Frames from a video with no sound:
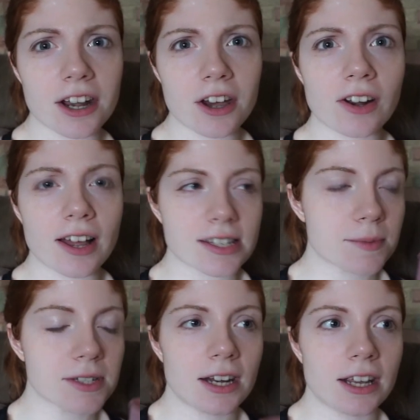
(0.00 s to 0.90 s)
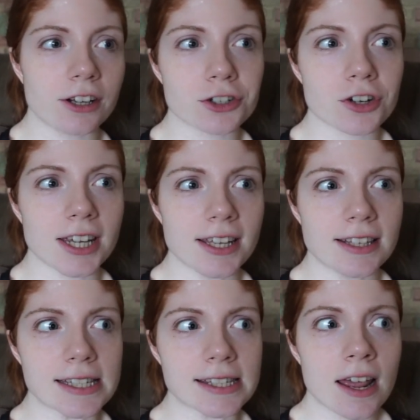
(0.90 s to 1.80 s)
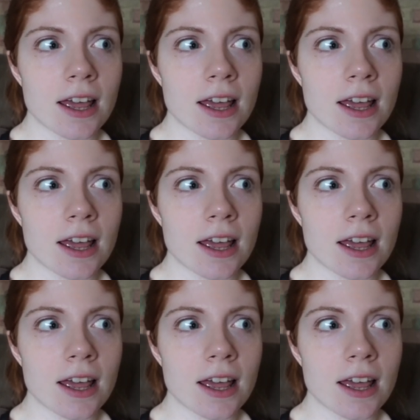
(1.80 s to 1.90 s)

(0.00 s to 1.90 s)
note, as I'm sitting here drinking this,